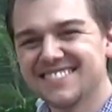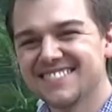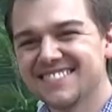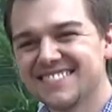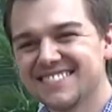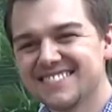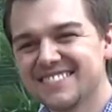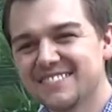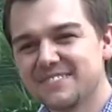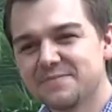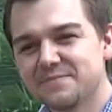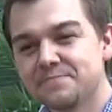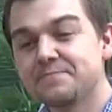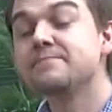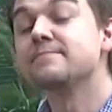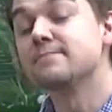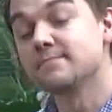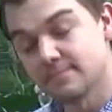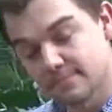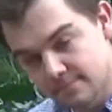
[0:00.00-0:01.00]
Bok built
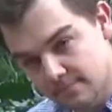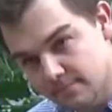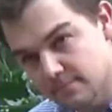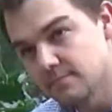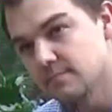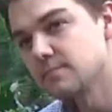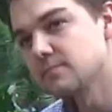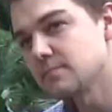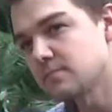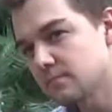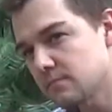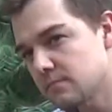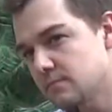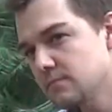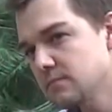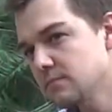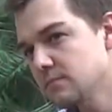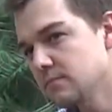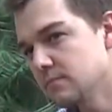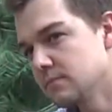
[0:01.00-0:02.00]
this, are the
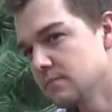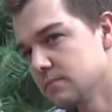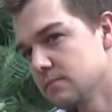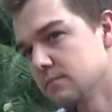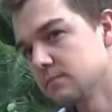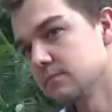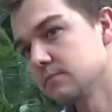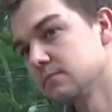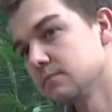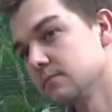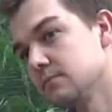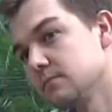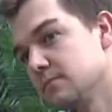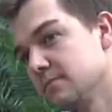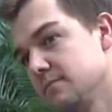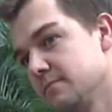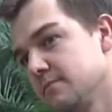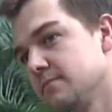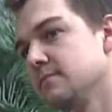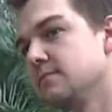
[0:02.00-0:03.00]
bells
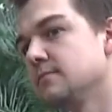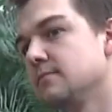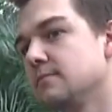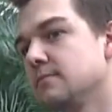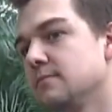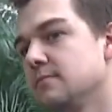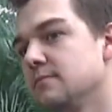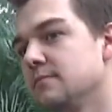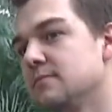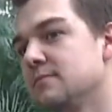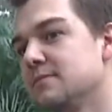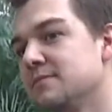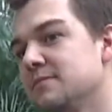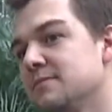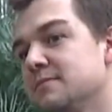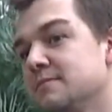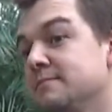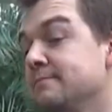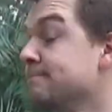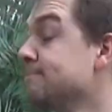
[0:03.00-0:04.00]
made in the United
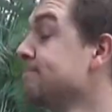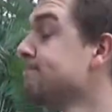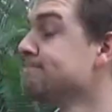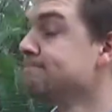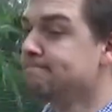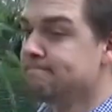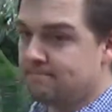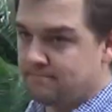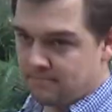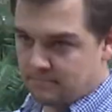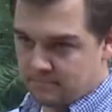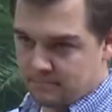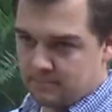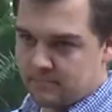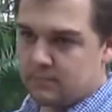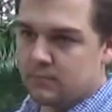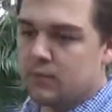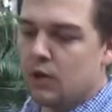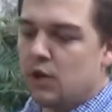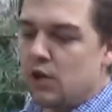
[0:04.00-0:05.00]
States? Where did they
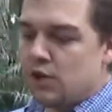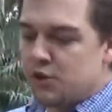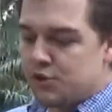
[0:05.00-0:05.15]
come from?